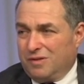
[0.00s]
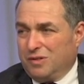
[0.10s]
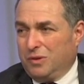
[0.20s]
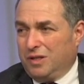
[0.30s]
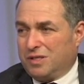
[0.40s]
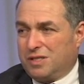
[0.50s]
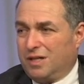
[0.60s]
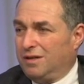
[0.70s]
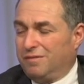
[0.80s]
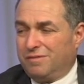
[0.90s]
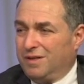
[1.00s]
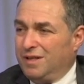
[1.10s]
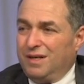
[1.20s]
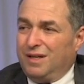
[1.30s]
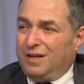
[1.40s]
to the extent of
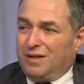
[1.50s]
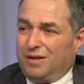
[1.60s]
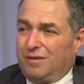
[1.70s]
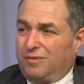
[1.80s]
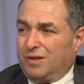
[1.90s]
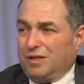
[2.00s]
our